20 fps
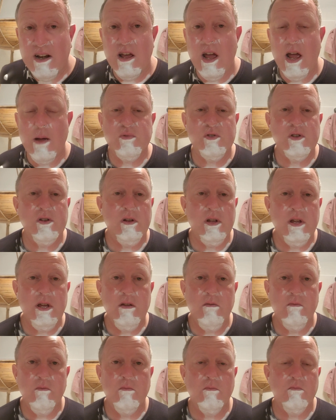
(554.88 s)

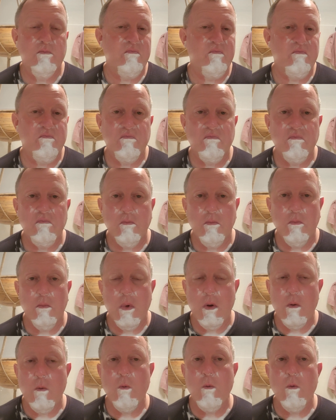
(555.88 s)
absolutely
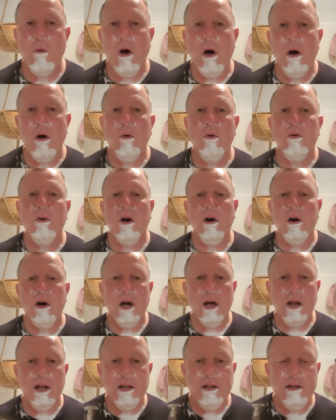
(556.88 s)
rolled
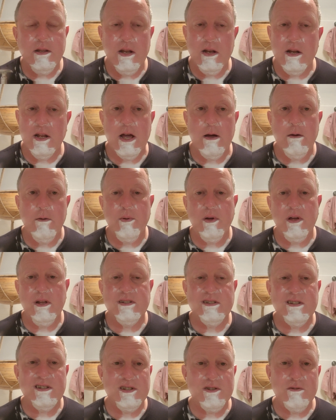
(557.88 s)
Ireland and come up
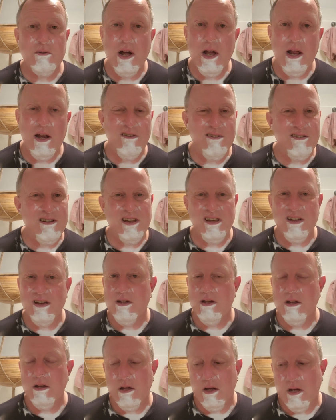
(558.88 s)
against Australia, and
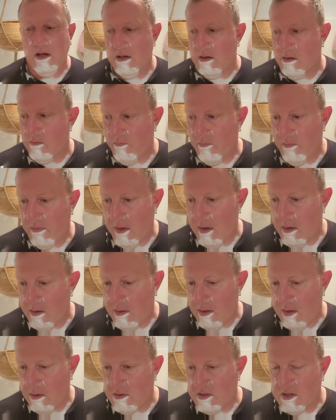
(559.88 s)
I
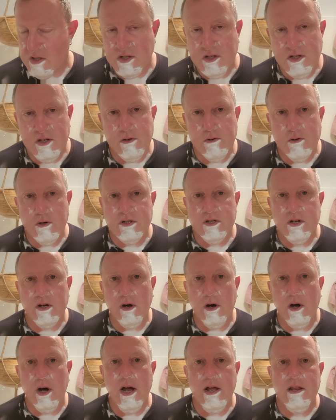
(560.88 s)
think it was just do or
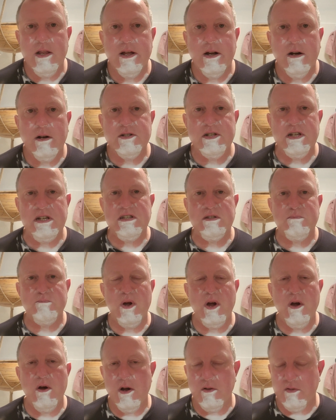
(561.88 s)
die in that Aussie
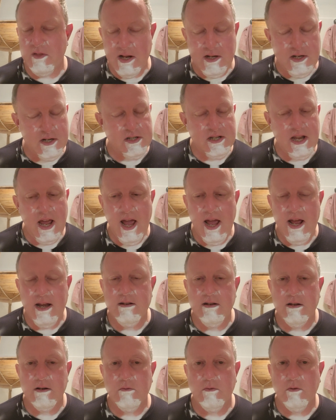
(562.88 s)
spirit. They just
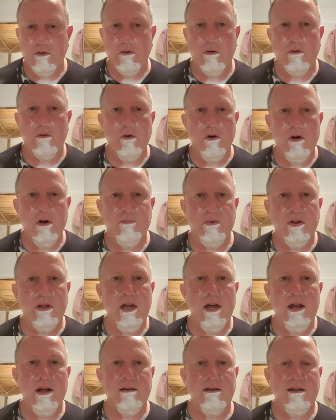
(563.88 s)
had to group to
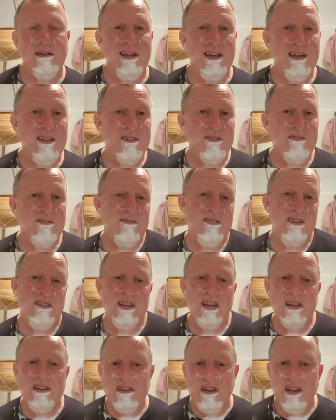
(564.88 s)
get it together, and
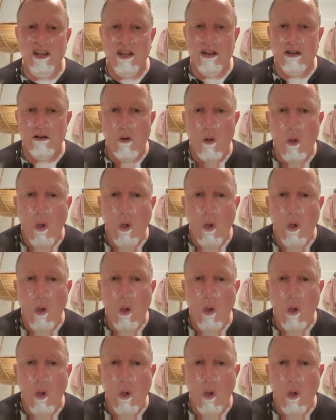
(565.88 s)
they did.